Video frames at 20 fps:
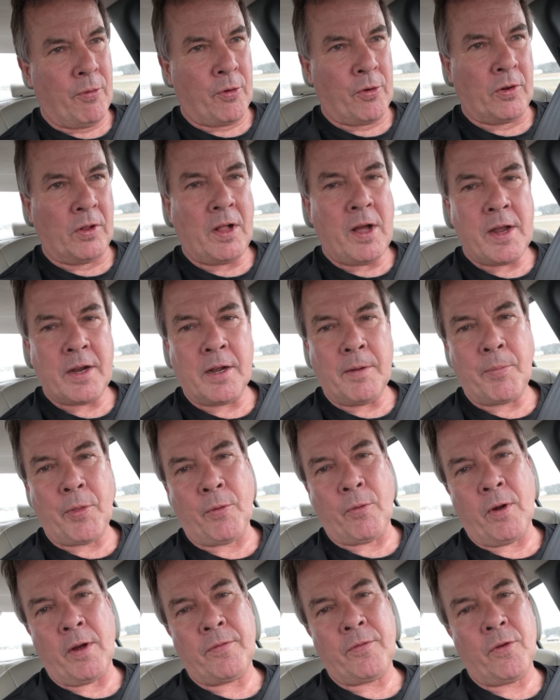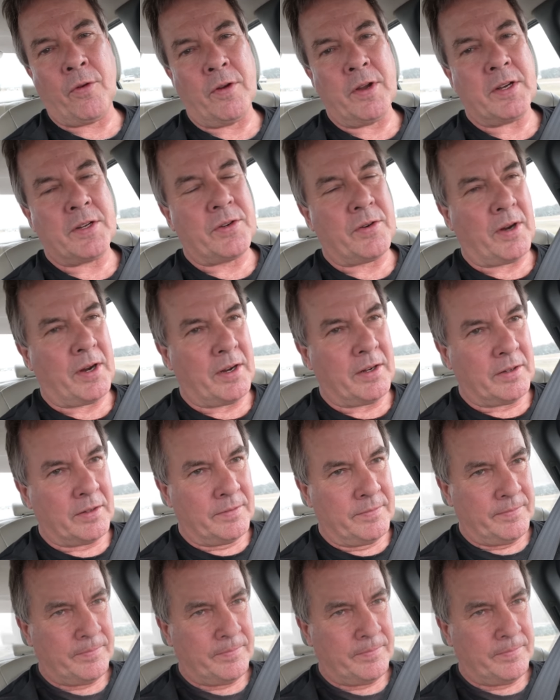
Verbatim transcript: brutal hike up the Rough Creek Trail.